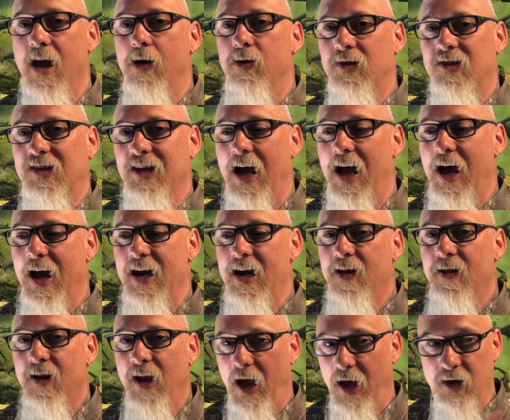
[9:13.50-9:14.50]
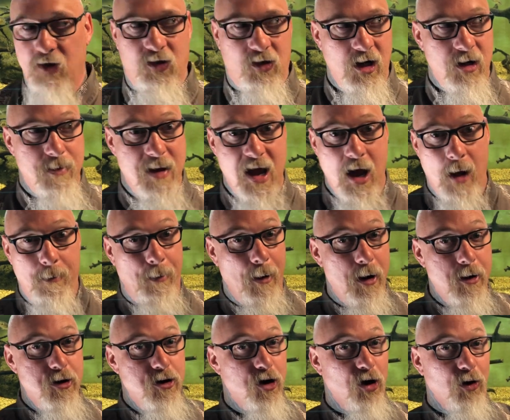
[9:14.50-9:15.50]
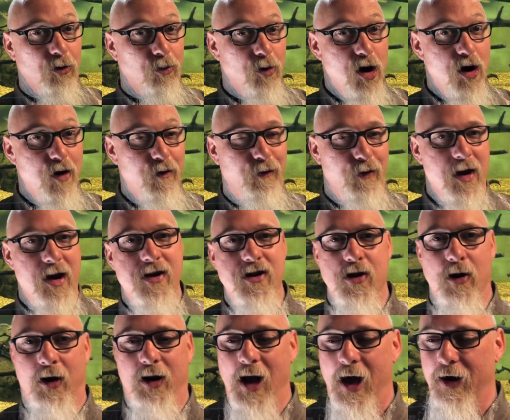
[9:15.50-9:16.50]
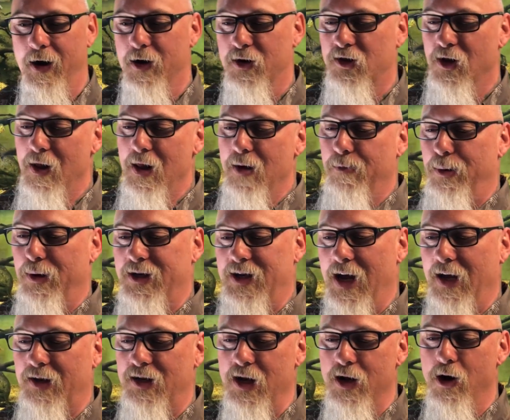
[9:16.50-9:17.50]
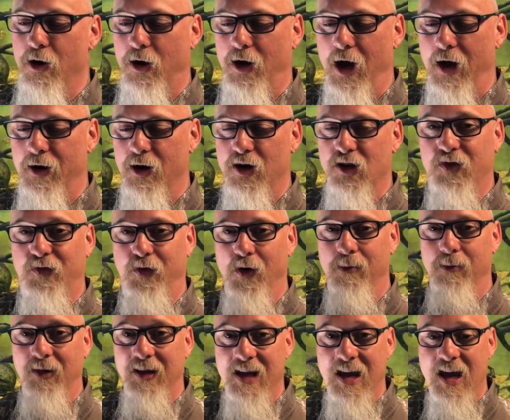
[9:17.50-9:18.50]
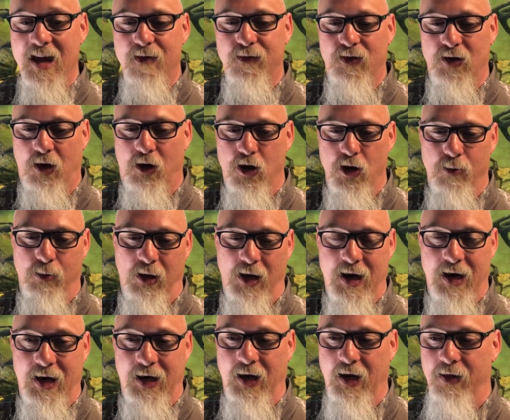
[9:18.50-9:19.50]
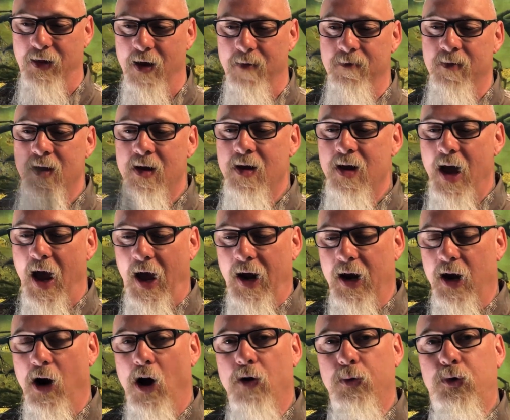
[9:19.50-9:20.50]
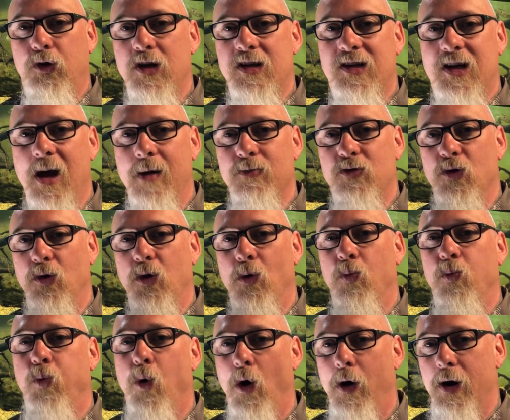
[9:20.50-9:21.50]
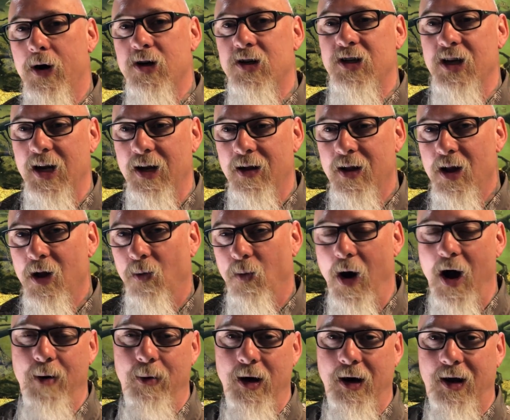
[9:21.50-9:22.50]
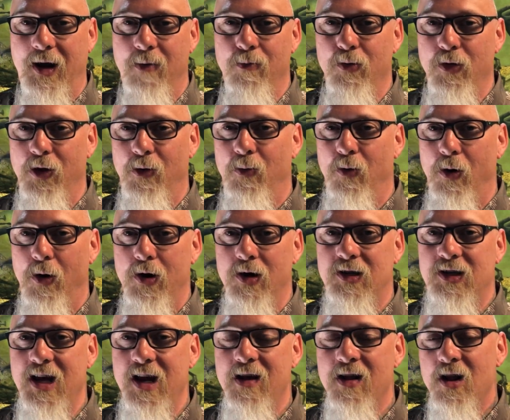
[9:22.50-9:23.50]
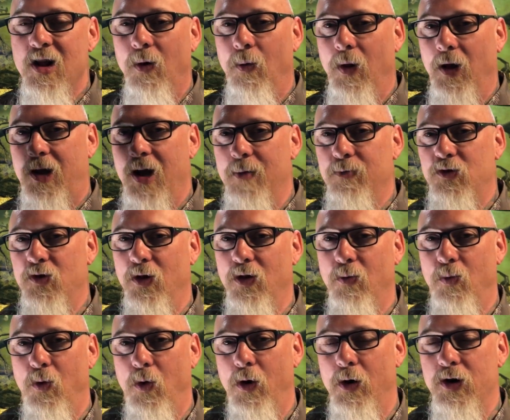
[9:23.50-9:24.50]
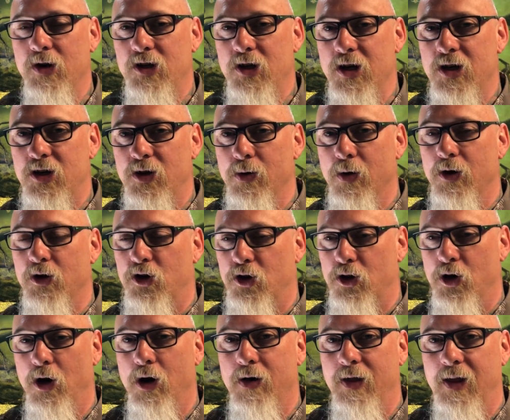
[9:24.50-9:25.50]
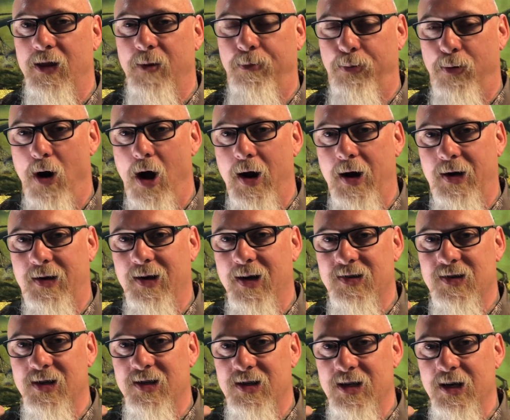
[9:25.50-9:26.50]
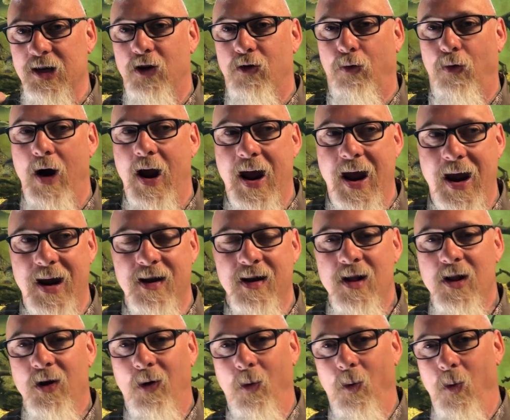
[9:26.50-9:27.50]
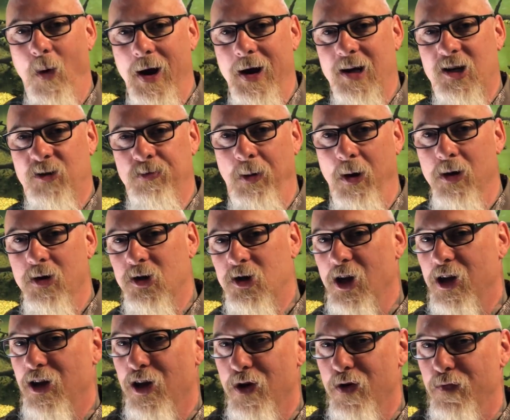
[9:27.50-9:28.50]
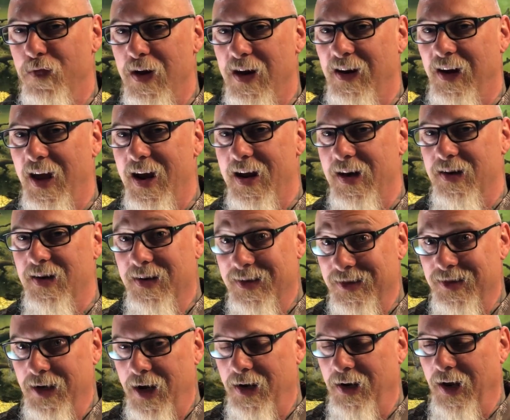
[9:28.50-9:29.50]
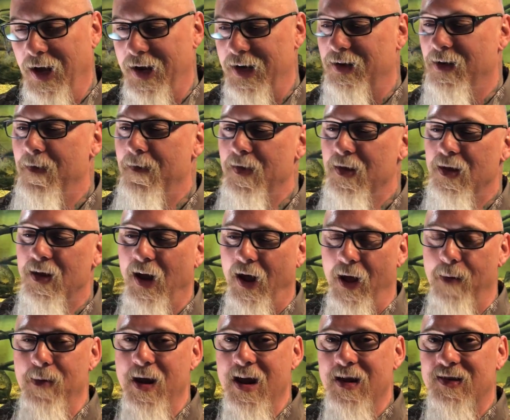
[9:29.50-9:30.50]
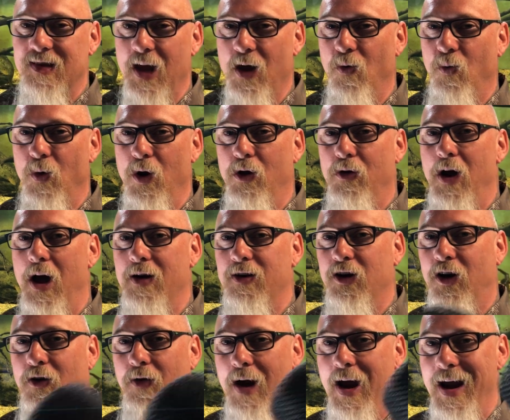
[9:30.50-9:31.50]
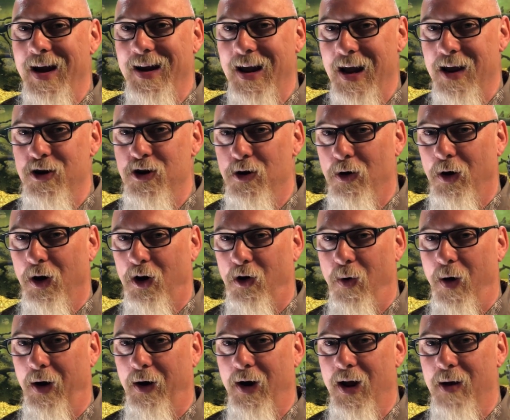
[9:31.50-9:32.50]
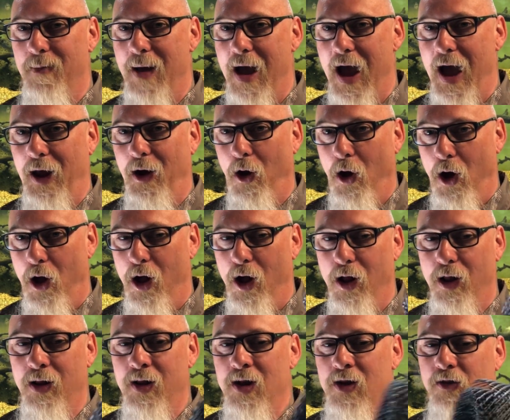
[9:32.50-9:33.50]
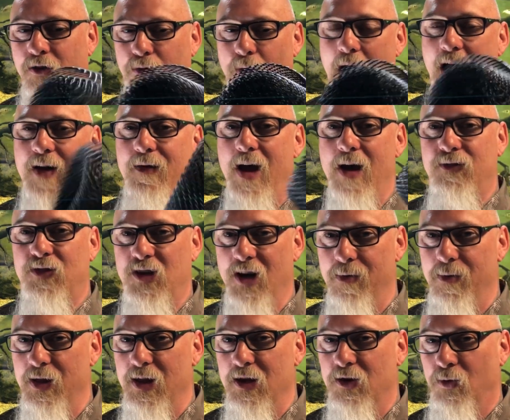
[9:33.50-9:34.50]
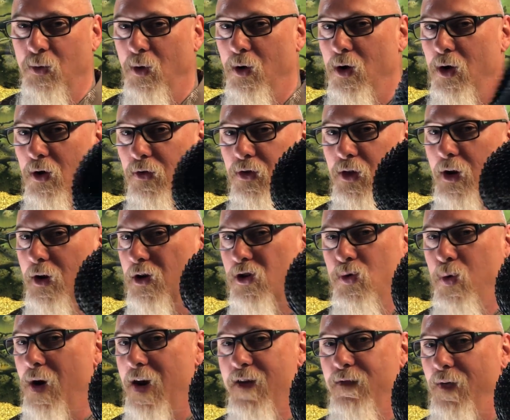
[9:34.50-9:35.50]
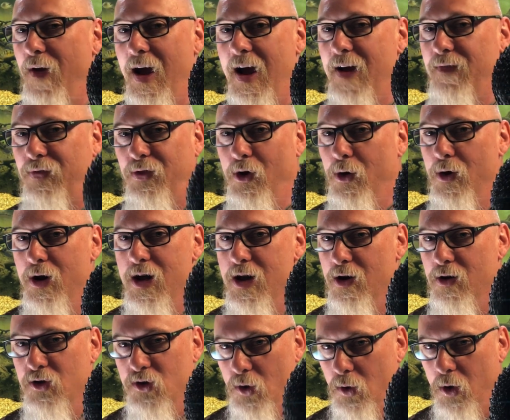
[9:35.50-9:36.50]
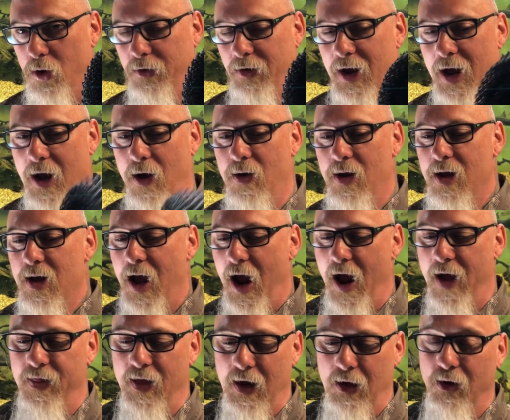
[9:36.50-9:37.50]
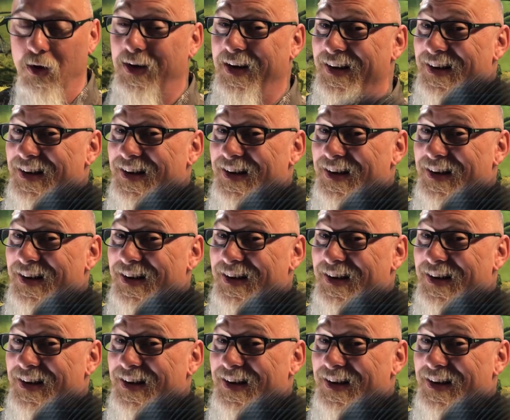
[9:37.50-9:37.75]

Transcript: outside, and it's going to be up on your roof, in your gutters, protecting your gutters from leaves accumulating in them. And it also comes with a warranty. Why would it come with a warranty? Well, it comes with a warranty to ensure that the product doesn't degrade when exposed to UV light, sunlight. That means it will not degrade in your aquarium at all. So I have some of these rolls that are 25, 30 years old now, and they look